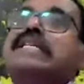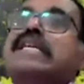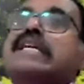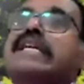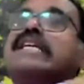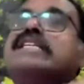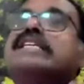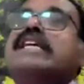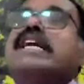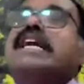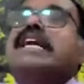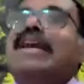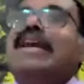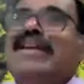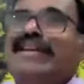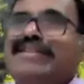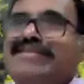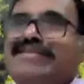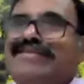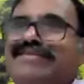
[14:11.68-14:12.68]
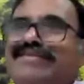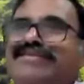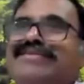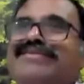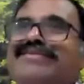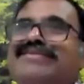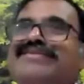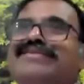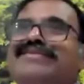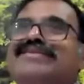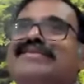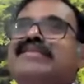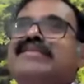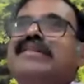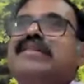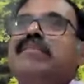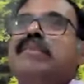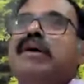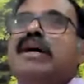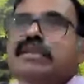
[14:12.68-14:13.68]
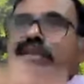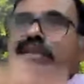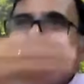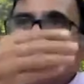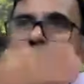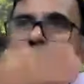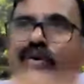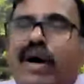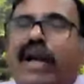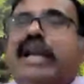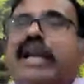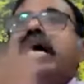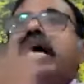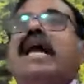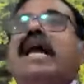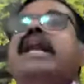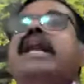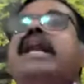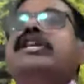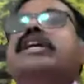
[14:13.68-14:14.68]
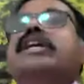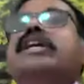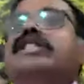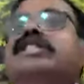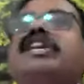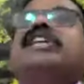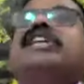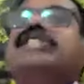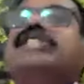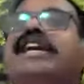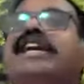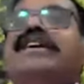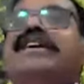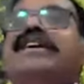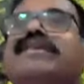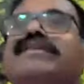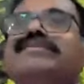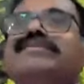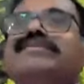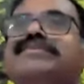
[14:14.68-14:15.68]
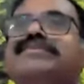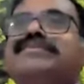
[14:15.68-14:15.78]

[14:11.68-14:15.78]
one is a transcendental level because your real nature is transcendent.